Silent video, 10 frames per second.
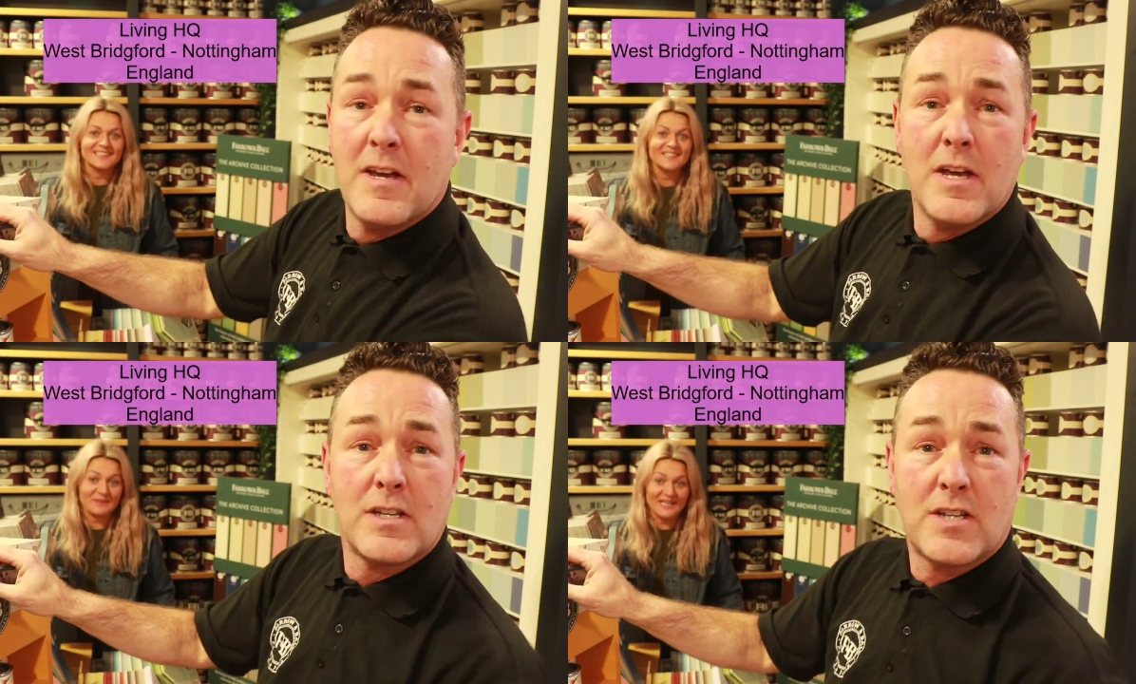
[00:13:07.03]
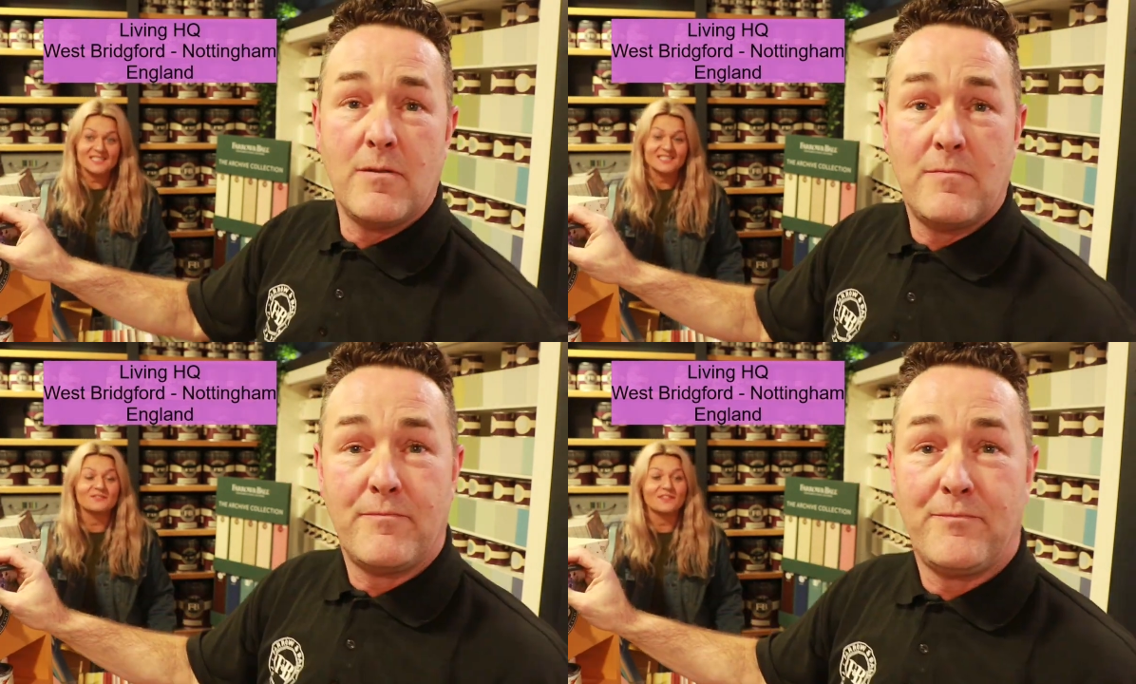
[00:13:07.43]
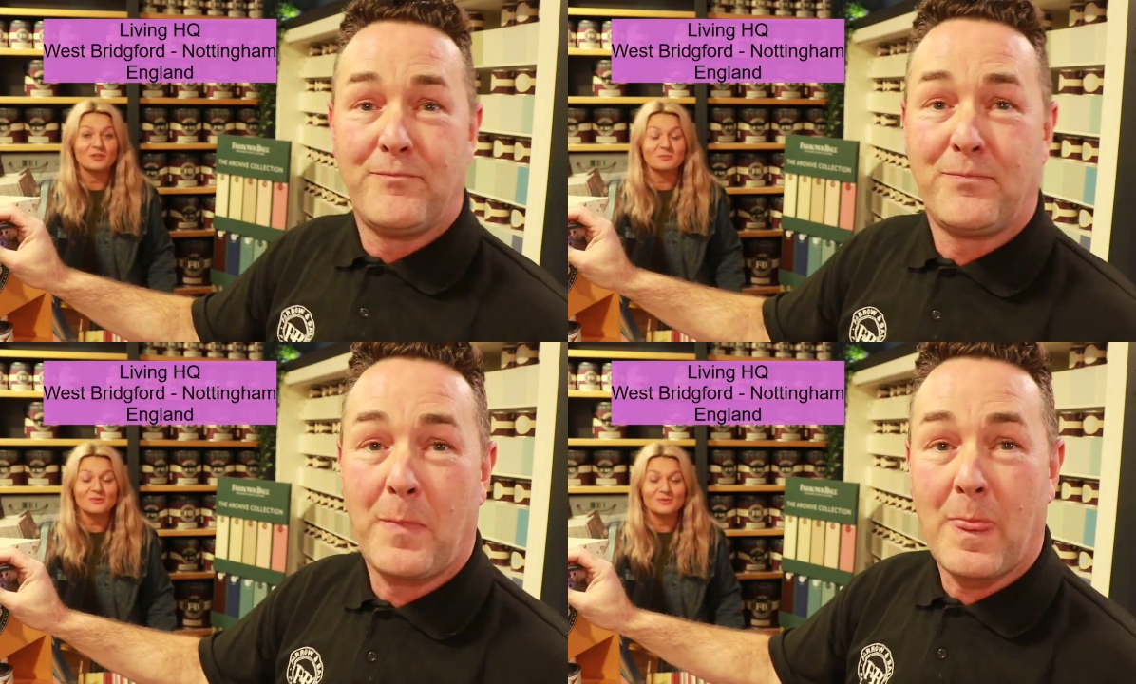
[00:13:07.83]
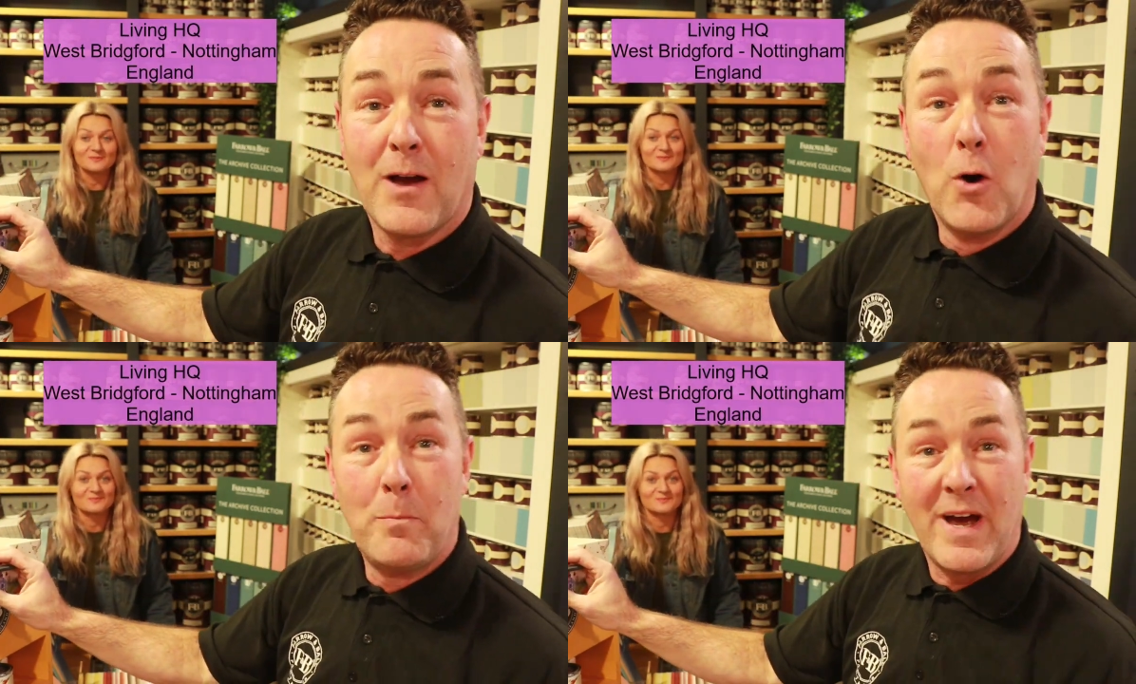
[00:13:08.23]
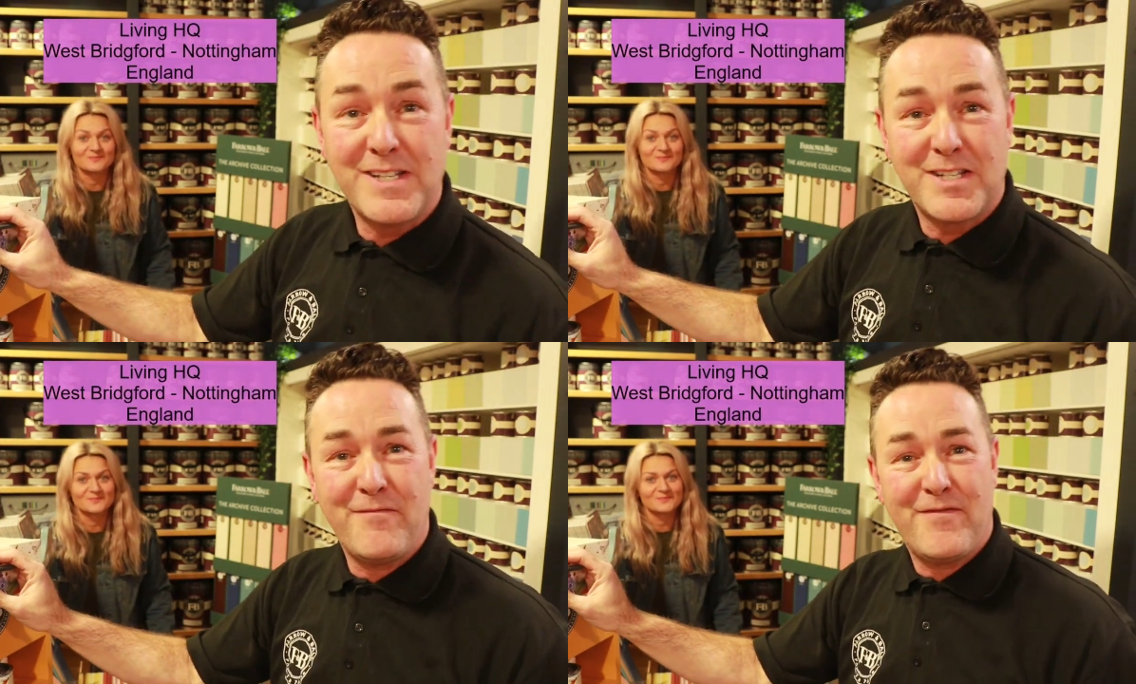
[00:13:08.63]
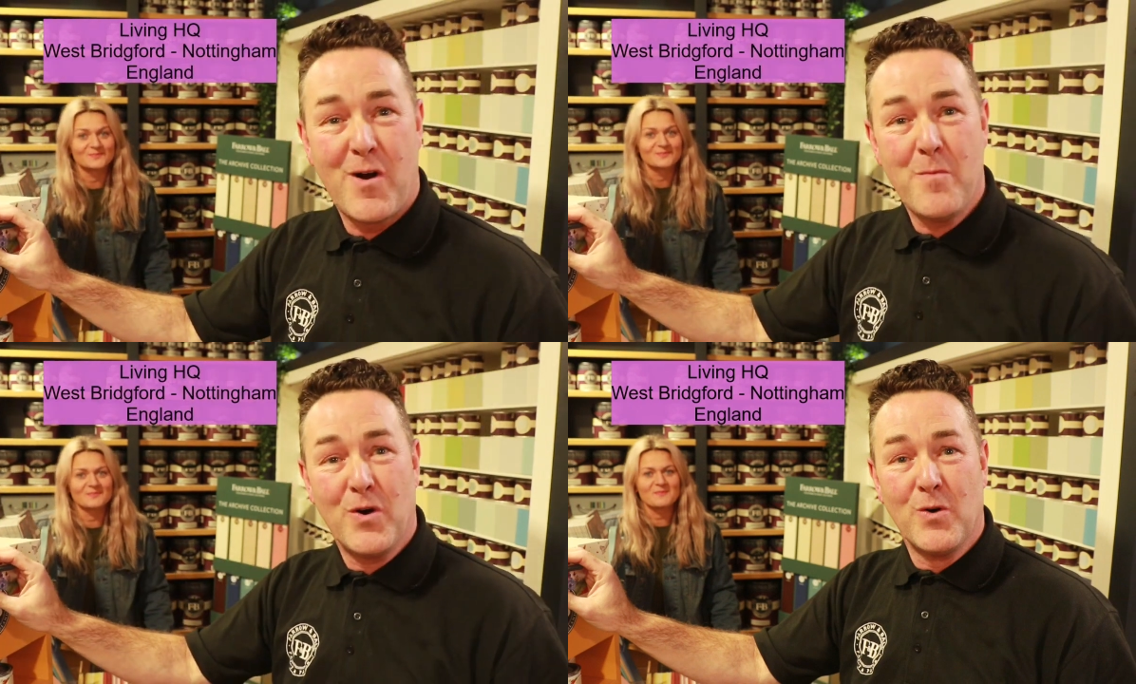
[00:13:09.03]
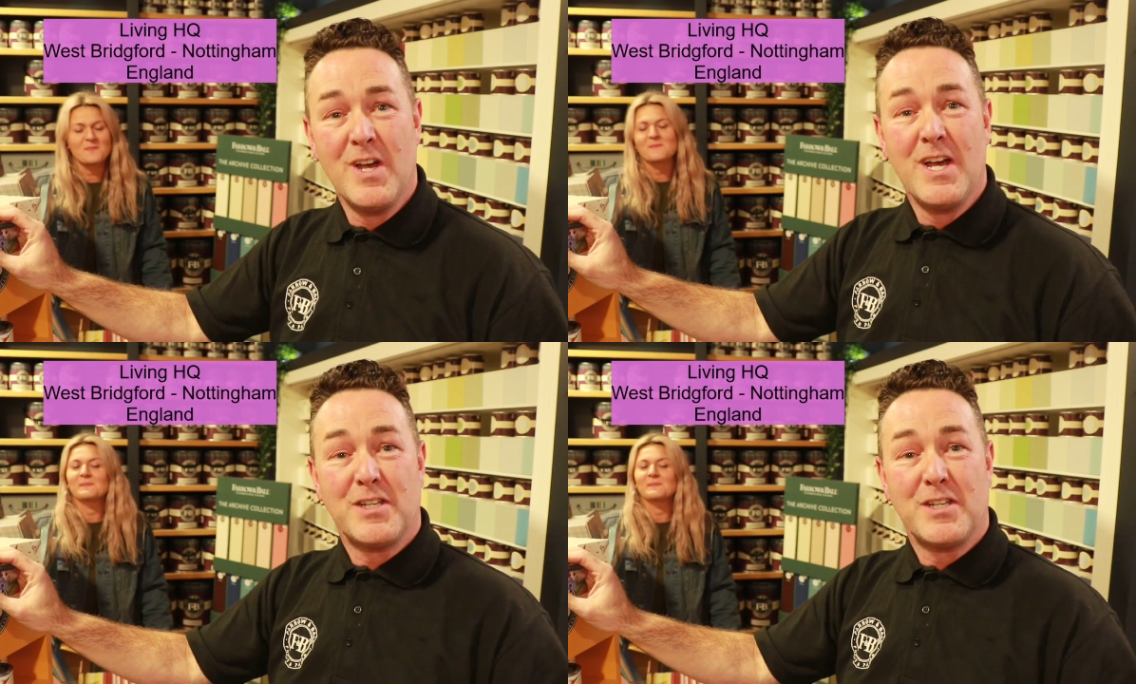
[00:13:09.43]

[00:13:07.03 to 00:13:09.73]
Speaker 1: Painted so, in Farrow and Ball. All painted in Farrow and Ball.